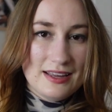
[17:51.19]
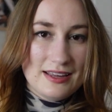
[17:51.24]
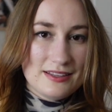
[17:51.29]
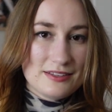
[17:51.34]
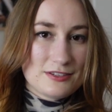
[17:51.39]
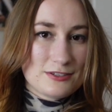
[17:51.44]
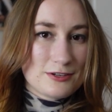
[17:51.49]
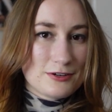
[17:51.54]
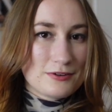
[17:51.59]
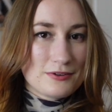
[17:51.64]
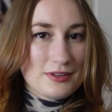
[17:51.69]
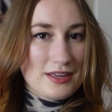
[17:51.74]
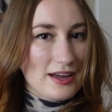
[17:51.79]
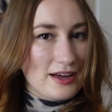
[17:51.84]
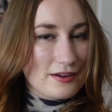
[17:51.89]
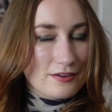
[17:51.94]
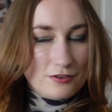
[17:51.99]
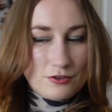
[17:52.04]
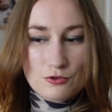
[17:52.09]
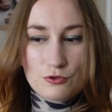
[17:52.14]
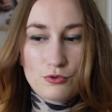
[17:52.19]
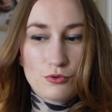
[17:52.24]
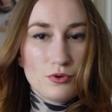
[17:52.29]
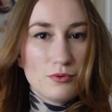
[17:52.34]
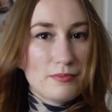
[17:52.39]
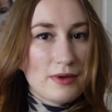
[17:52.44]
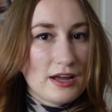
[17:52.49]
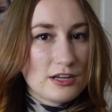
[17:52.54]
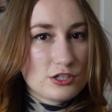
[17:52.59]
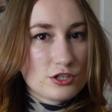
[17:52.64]
And so yeah,
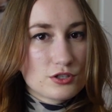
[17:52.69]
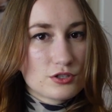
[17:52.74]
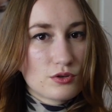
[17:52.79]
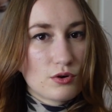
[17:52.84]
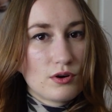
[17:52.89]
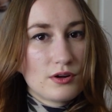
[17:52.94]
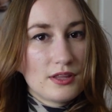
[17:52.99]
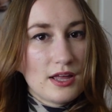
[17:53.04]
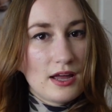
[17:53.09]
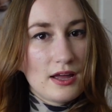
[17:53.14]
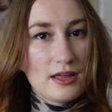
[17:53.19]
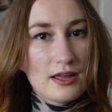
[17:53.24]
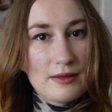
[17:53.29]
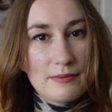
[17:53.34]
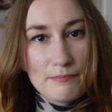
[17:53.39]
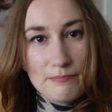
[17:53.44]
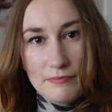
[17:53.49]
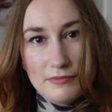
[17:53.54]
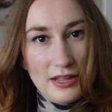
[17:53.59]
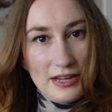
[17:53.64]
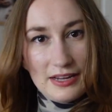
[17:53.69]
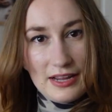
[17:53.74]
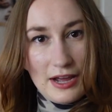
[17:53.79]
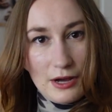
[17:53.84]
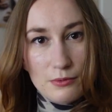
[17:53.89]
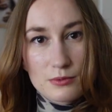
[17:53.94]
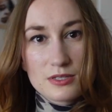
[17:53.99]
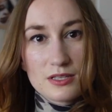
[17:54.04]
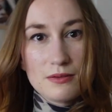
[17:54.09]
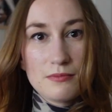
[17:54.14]
cool magic sword that like
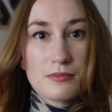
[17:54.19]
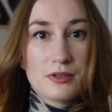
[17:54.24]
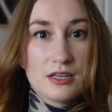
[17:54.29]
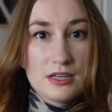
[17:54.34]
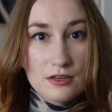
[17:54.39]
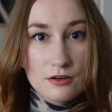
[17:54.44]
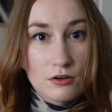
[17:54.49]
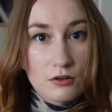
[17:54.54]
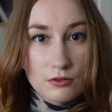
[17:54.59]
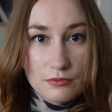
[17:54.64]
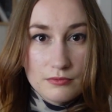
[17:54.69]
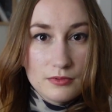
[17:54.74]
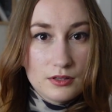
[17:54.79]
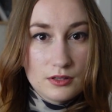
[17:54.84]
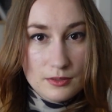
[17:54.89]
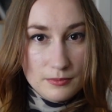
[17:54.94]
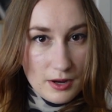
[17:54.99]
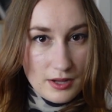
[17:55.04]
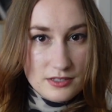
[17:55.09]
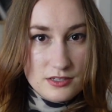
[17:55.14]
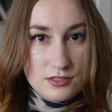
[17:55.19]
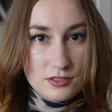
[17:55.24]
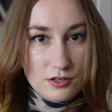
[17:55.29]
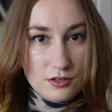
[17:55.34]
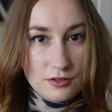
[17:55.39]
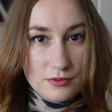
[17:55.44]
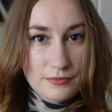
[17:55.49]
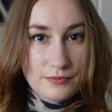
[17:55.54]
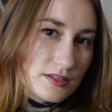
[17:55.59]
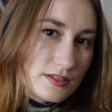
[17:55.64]
helps them kill the
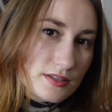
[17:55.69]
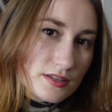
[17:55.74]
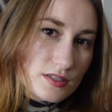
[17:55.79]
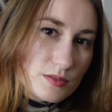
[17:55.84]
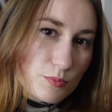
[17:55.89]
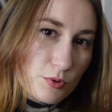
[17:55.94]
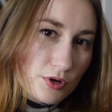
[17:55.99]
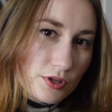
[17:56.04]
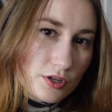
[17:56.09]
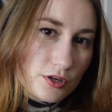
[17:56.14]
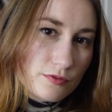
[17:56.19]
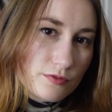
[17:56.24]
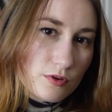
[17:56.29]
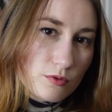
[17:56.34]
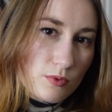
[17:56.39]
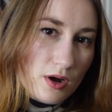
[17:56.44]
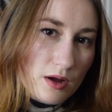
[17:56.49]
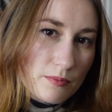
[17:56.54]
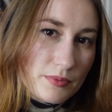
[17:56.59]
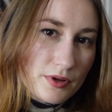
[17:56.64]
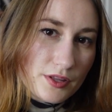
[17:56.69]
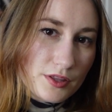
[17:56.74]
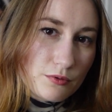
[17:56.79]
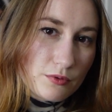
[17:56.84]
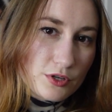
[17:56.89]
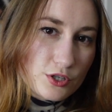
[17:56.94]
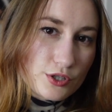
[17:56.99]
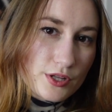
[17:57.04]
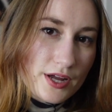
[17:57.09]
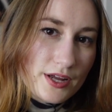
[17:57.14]
monster. This is a spoiler for Wild Beyond the
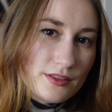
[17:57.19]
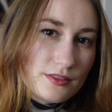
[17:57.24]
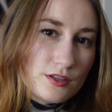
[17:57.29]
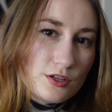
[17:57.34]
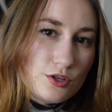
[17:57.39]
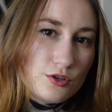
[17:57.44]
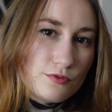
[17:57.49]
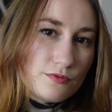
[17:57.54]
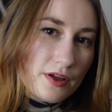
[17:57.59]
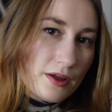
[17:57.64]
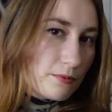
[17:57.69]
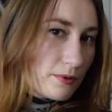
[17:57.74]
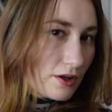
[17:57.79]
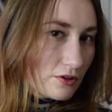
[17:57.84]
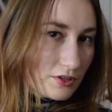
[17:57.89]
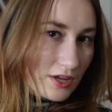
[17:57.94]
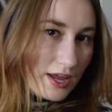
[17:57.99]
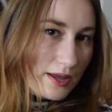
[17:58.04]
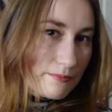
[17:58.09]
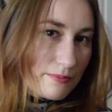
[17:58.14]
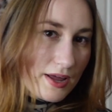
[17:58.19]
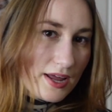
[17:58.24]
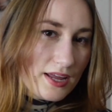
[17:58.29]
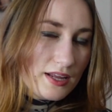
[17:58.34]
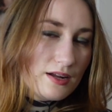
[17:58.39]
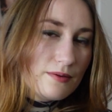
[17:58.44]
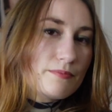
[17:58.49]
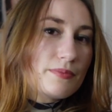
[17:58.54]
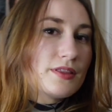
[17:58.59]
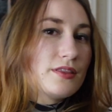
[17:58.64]
Witchlight, the new Feywild
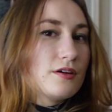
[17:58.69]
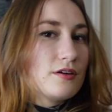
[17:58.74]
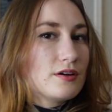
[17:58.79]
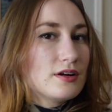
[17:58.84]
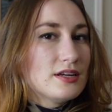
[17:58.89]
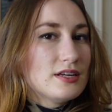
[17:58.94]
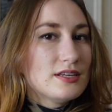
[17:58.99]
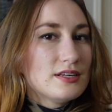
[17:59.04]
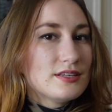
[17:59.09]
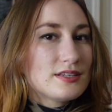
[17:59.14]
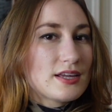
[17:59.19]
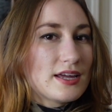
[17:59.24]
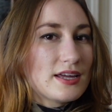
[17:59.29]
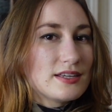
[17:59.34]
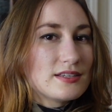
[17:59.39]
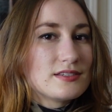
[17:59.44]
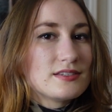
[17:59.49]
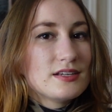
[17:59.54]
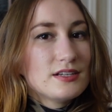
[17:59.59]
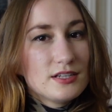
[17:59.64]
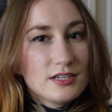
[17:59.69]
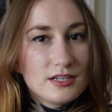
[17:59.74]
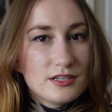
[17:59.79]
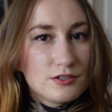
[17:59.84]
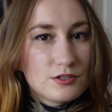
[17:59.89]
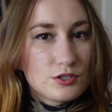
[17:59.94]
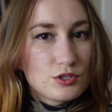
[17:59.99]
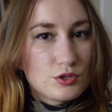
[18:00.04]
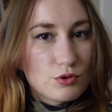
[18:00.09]
campaign, but there is a sentient